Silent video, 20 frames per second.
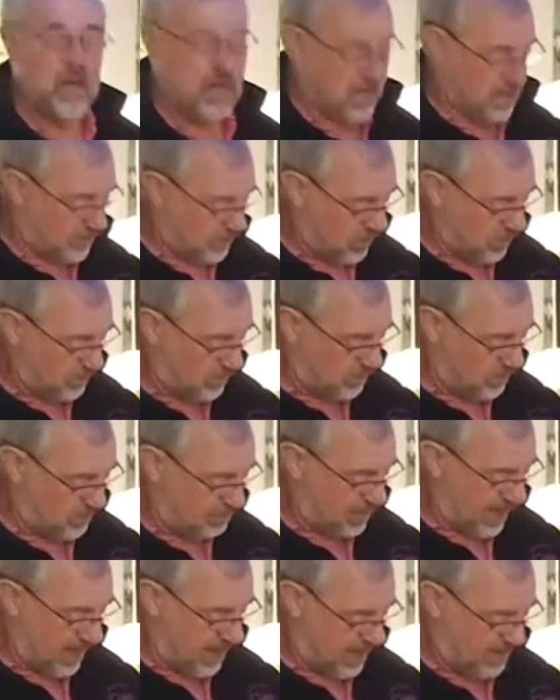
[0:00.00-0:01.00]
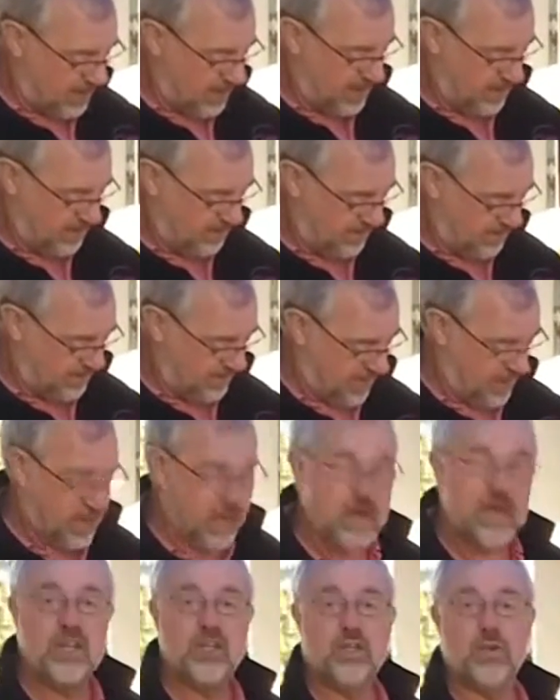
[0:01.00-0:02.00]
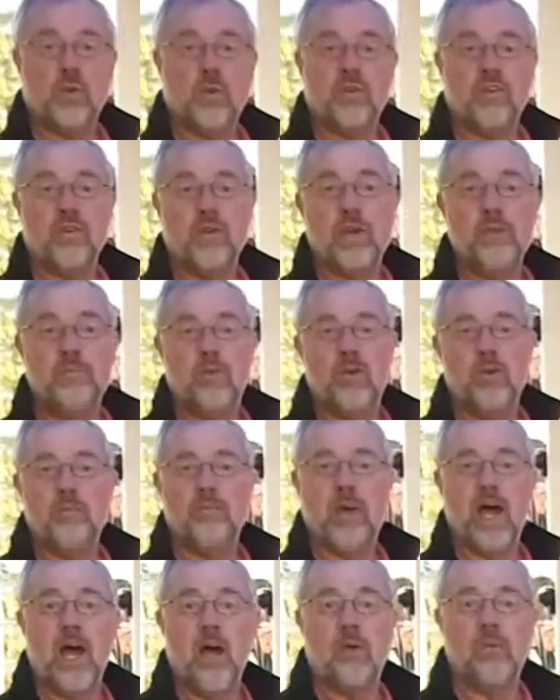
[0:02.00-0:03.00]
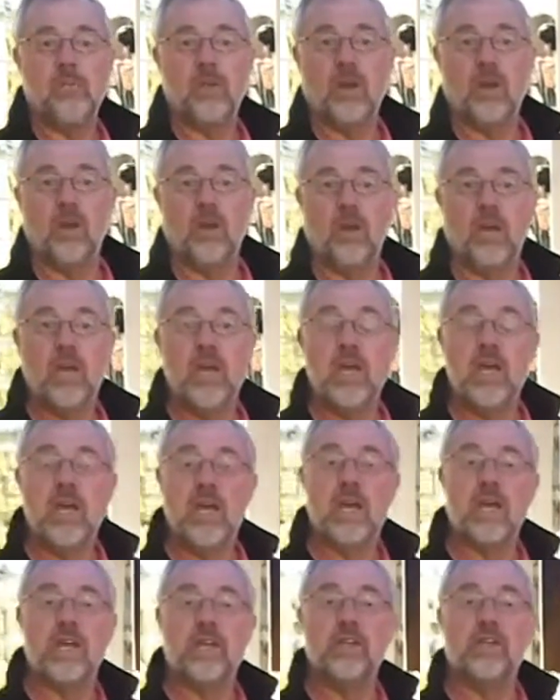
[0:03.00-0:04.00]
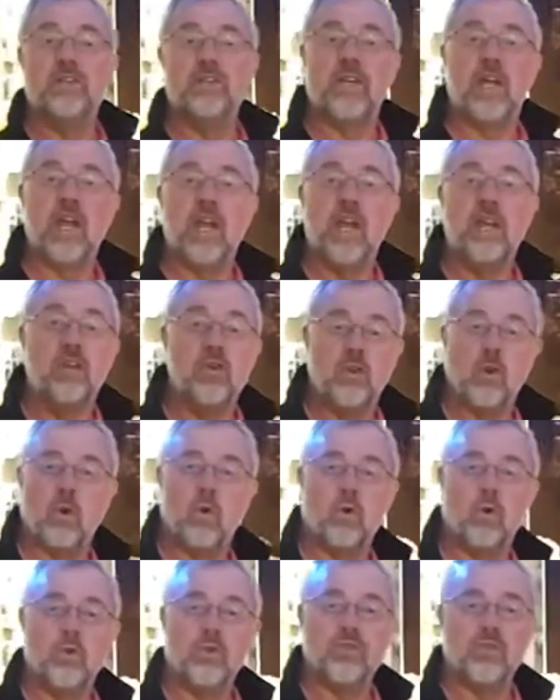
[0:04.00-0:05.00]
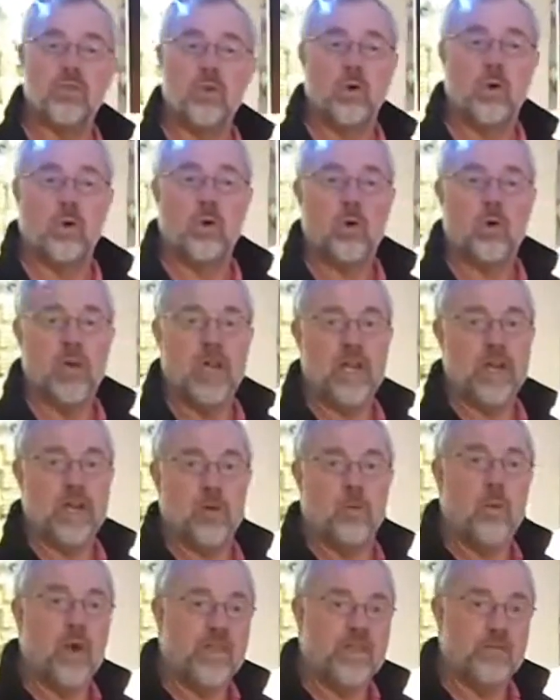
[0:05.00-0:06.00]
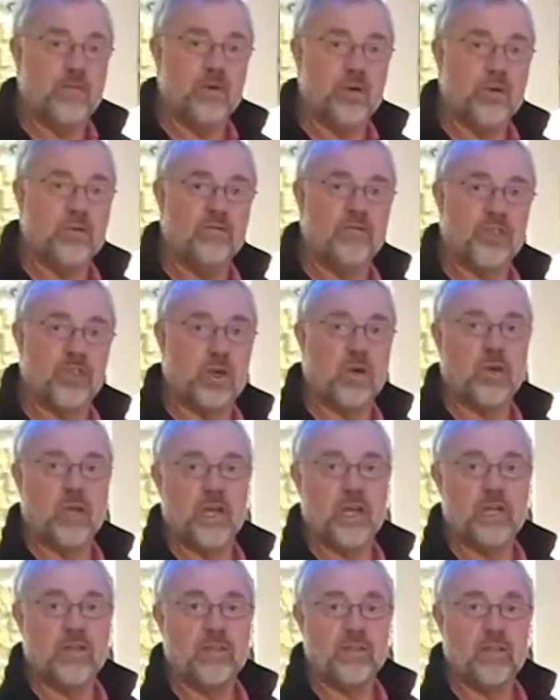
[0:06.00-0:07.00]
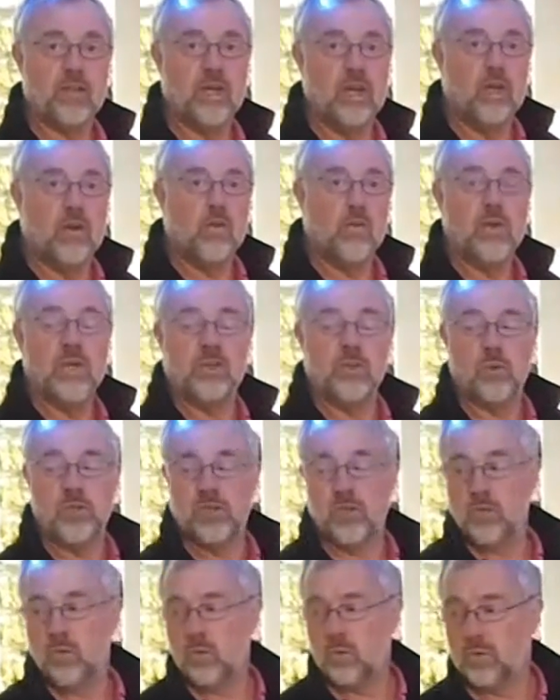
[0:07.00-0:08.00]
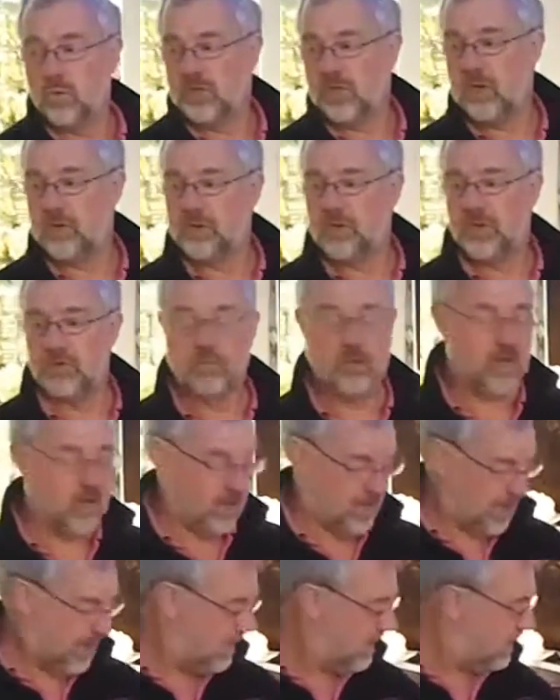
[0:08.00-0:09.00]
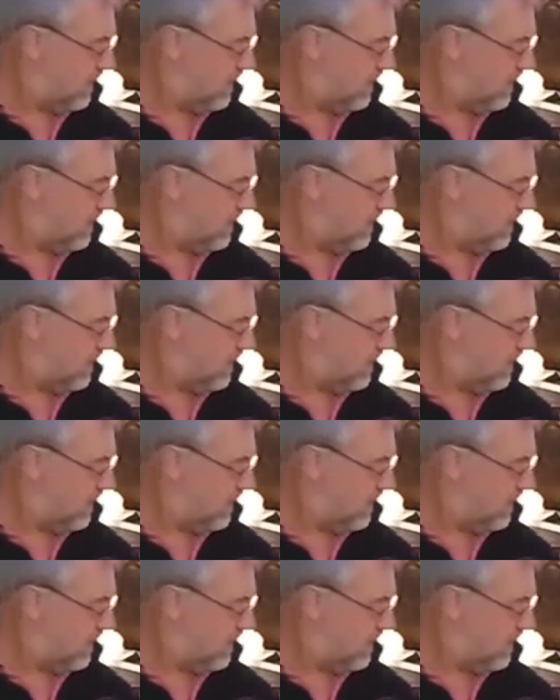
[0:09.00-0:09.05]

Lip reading: as long as the initial 3-point power plug is indoors or in a weatherproof socket, which we do also supply.